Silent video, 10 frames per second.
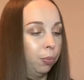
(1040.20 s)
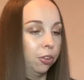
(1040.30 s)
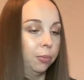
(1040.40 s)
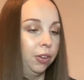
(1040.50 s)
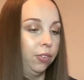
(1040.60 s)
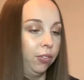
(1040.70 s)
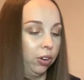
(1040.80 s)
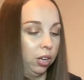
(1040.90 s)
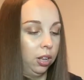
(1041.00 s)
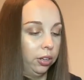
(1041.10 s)
is my favorite
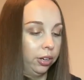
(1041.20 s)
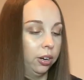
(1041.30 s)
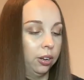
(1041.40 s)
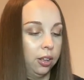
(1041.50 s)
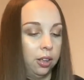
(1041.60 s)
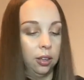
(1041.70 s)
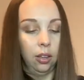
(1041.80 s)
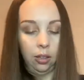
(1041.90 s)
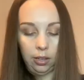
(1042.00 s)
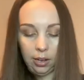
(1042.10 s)
color.
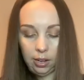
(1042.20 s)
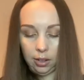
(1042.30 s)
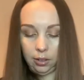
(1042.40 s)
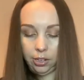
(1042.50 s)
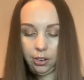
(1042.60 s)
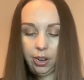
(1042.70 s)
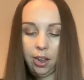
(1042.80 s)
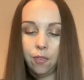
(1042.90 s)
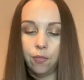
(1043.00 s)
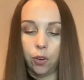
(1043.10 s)
Getting glitter
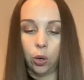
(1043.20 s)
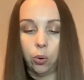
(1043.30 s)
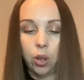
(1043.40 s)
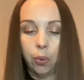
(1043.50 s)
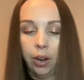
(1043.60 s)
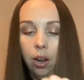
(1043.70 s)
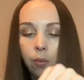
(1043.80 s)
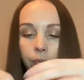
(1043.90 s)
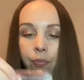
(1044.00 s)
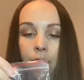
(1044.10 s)
everywhere.
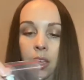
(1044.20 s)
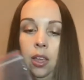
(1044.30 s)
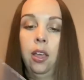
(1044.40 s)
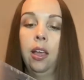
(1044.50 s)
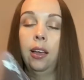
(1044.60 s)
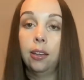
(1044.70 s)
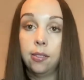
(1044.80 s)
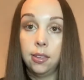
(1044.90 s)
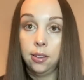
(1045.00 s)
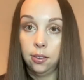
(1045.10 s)
And
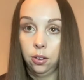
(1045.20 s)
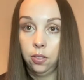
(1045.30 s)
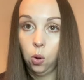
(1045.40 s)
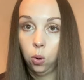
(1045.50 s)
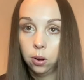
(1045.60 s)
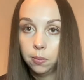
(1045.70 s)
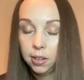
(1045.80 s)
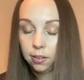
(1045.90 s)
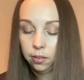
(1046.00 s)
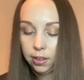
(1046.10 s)
these are the
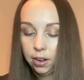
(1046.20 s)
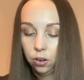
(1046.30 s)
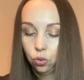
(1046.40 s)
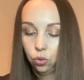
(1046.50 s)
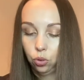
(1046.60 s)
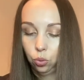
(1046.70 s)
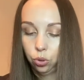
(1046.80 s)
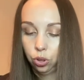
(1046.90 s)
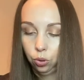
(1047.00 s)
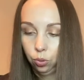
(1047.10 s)
ornaments. They are so
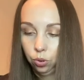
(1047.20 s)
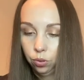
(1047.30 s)
cute.